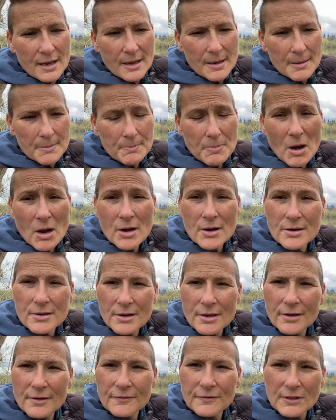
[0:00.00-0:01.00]
a, part
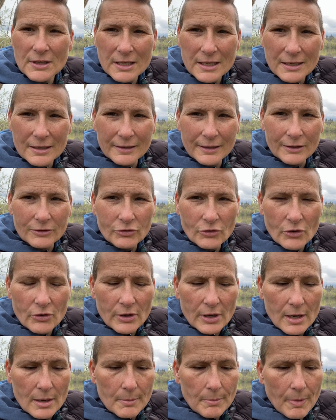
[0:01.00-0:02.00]
of the healing
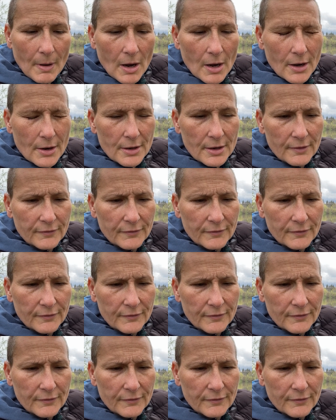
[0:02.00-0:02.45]
journey and part